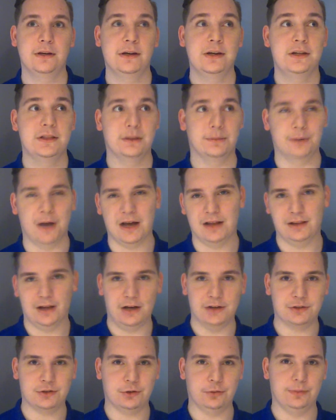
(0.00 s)
the
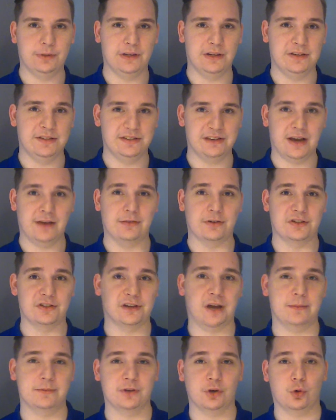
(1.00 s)
biological piece ever
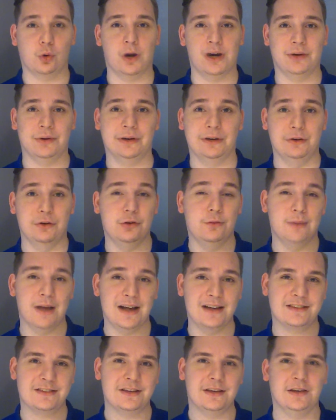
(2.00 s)
stops acquiring new
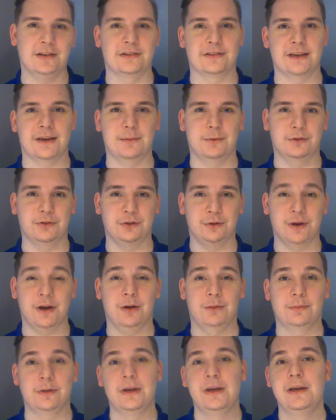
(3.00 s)
mass, it is able to
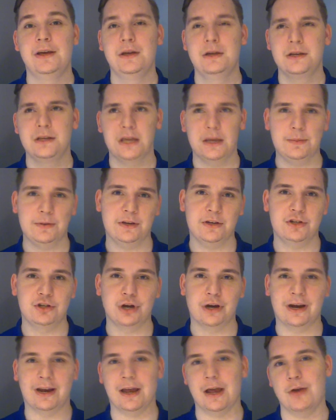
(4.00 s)
help keep it in
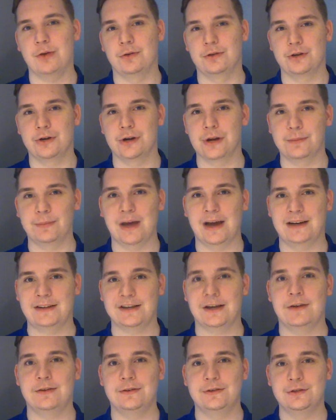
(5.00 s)
check and return it back
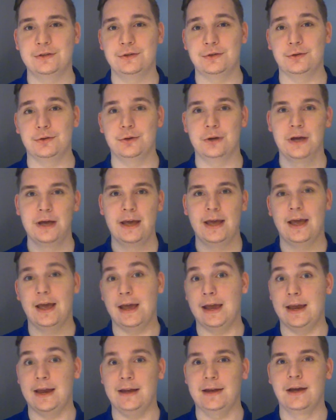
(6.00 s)
down to
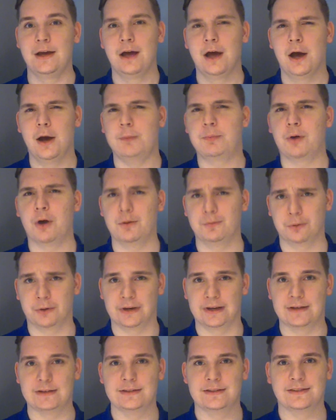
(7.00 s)
a
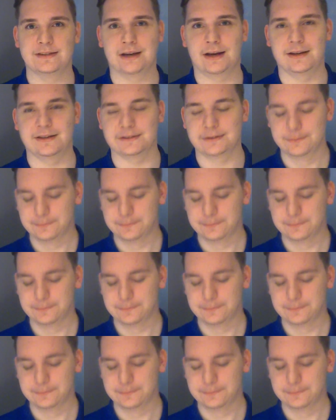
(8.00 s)
appropriate size.